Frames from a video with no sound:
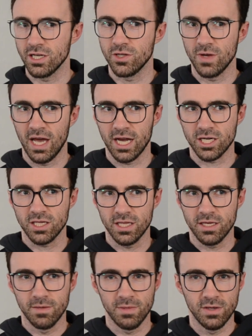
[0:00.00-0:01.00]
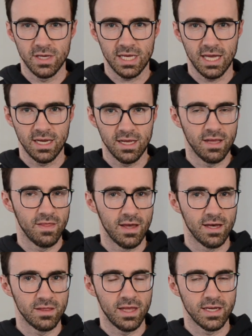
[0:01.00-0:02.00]
to actually communicate in
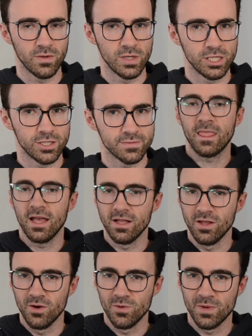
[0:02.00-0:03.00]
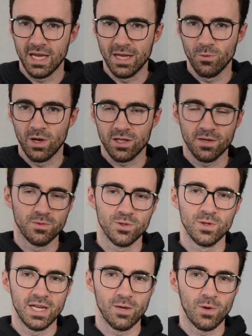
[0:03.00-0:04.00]
that language. Hello, and welcome
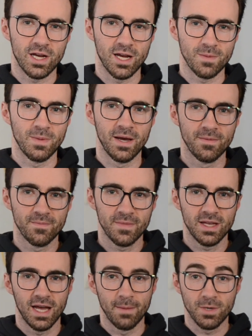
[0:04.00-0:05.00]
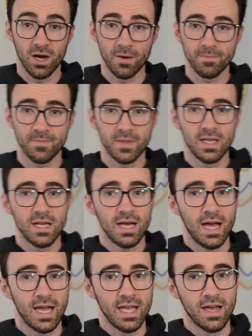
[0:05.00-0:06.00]
to Lingua Carpa. I'm Carp.
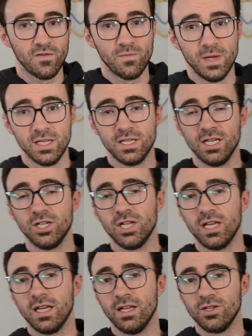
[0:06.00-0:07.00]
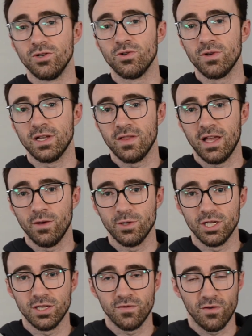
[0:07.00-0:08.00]
I have been teaching and tutoring
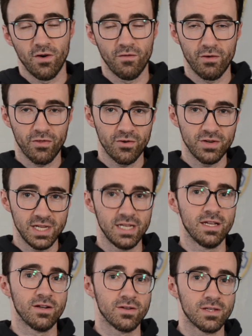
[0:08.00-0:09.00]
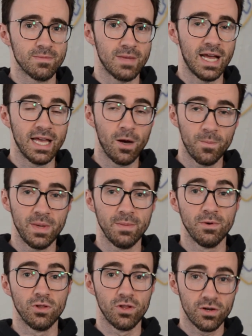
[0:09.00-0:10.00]
languages for over 13 years. I help
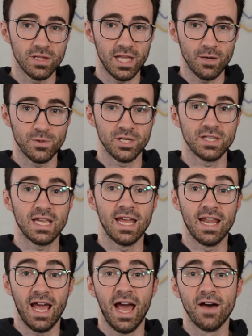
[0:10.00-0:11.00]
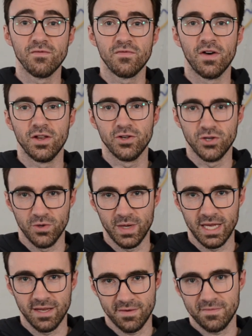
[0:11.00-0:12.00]
people learn languages and have fun
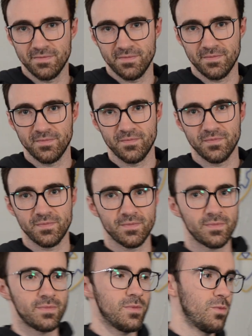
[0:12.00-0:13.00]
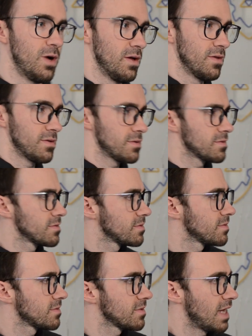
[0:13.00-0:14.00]
doing it. Well,
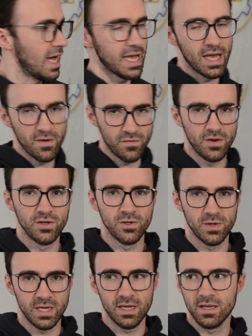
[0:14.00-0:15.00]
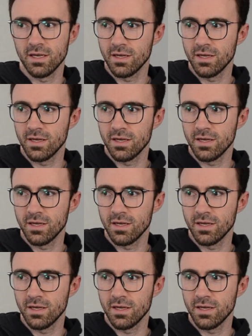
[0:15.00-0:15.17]
I have fun doing it.